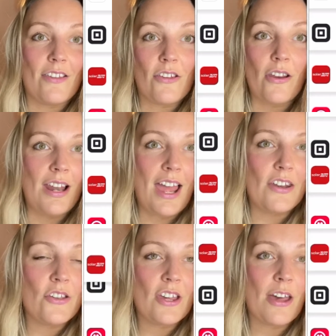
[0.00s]
solar
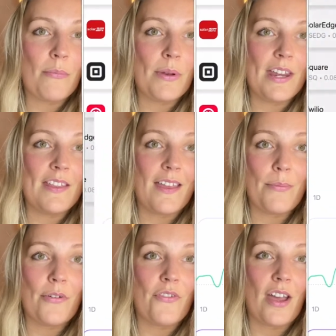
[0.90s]
energy company. They
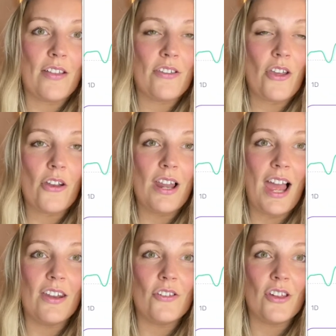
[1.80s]
provide solar
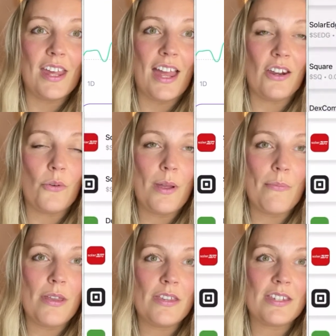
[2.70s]
energy and
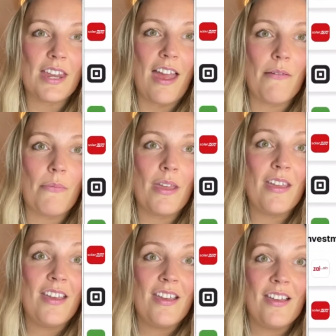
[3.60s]
equipment.
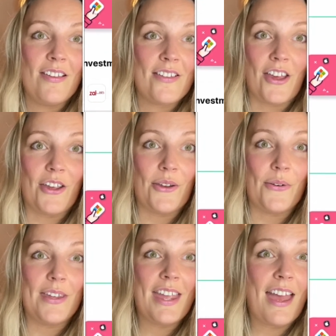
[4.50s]
So
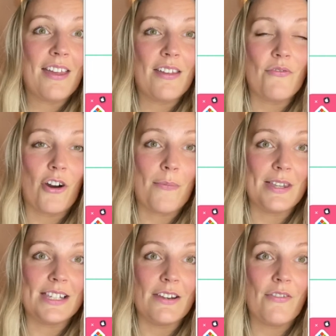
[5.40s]
yeah,
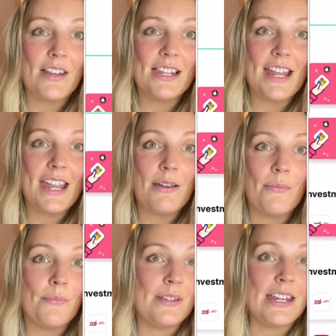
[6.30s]
environmentally friendly,
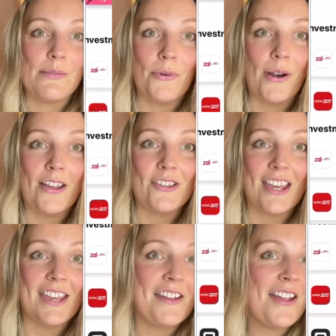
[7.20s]
need more
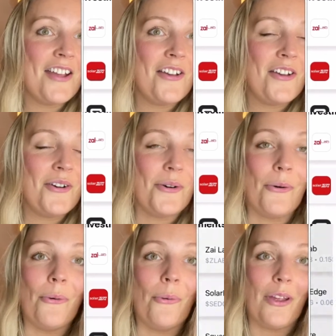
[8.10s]
energy,
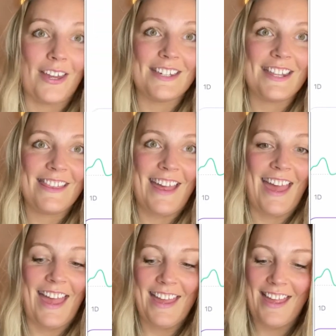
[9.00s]
all good
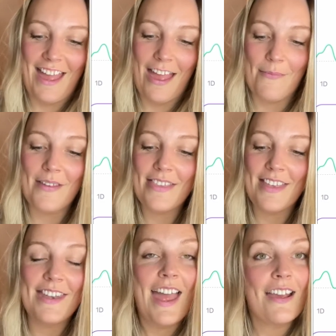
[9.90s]
there. The
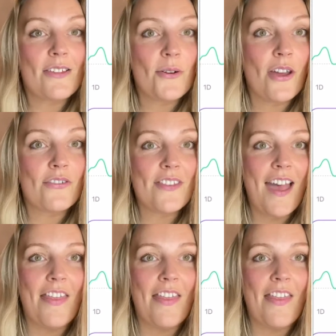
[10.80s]
next one after that